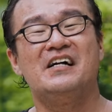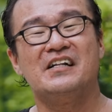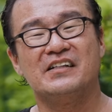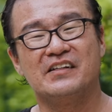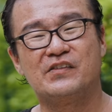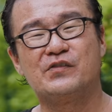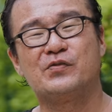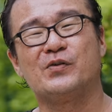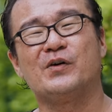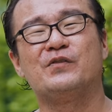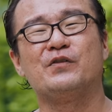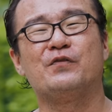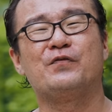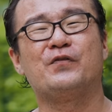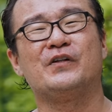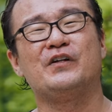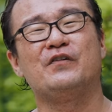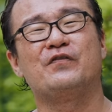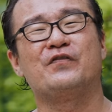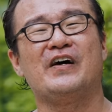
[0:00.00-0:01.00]
the
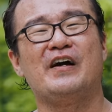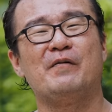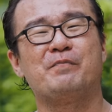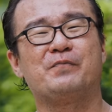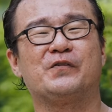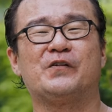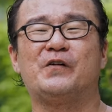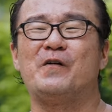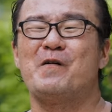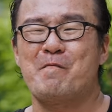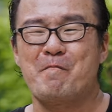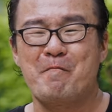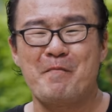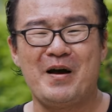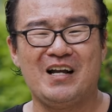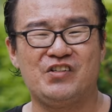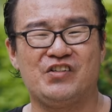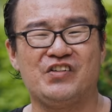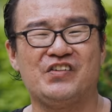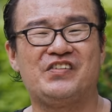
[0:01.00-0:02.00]
12-45 Pro
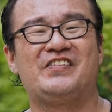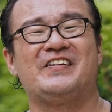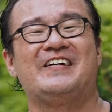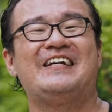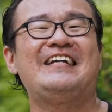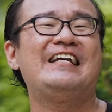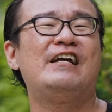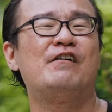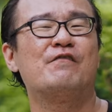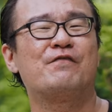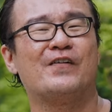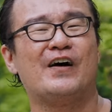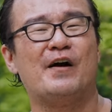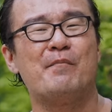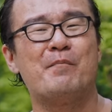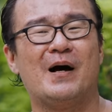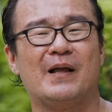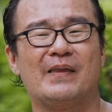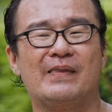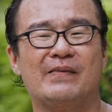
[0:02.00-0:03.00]
matches the EM5
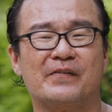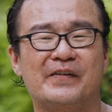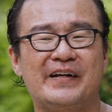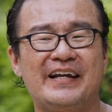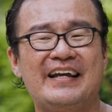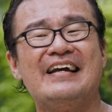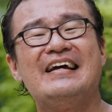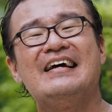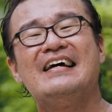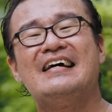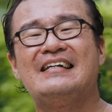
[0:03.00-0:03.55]
Mark III,